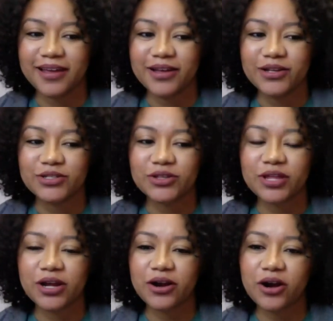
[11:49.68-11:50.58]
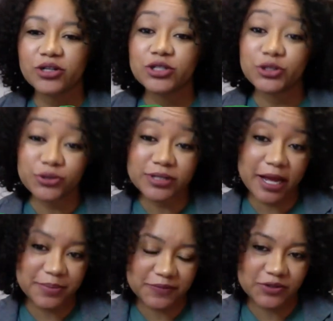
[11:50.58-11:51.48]
So there are 2
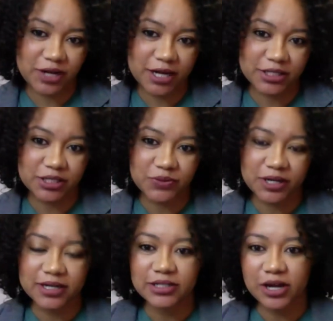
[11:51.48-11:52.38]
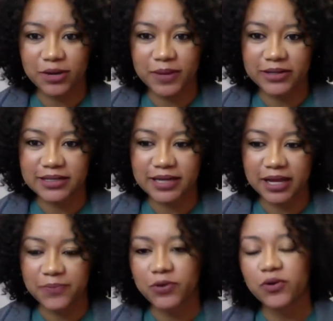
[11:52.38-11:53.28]
types of strategies we're going to talk about
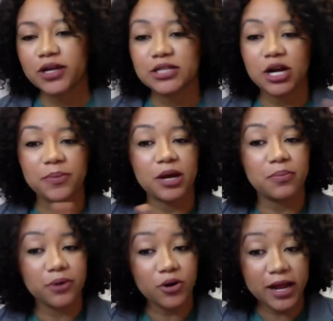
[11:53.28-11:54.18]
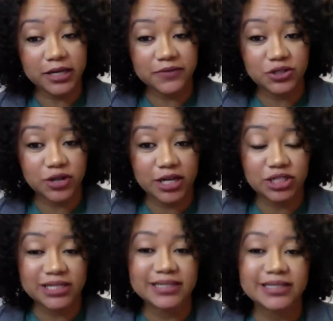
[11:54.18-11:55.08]
today. We're going to talk about proactive
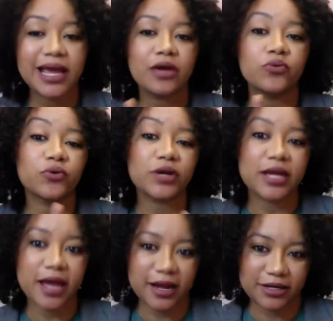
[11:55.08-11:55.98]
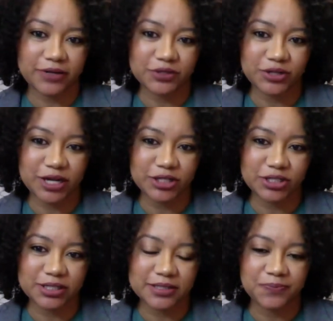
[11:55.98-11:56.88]
strategies and reactive
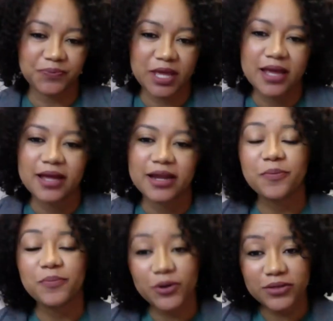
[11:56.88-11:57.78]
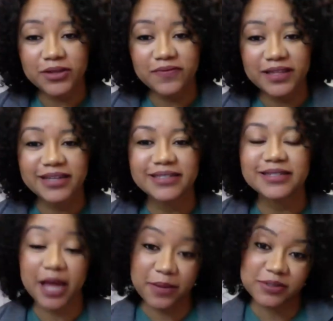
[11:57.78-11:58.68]
strategies. Now, both of these
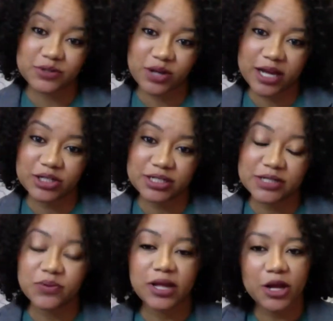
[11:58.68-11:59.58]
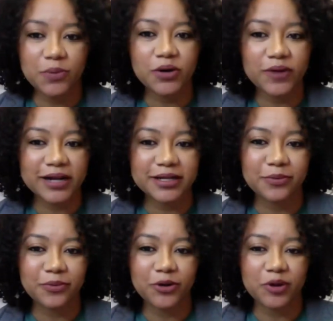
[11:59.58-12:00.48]
types of strategies will help correct
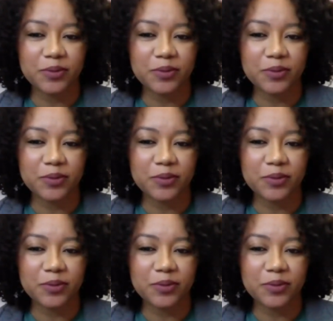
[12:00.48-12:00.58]
inappropriate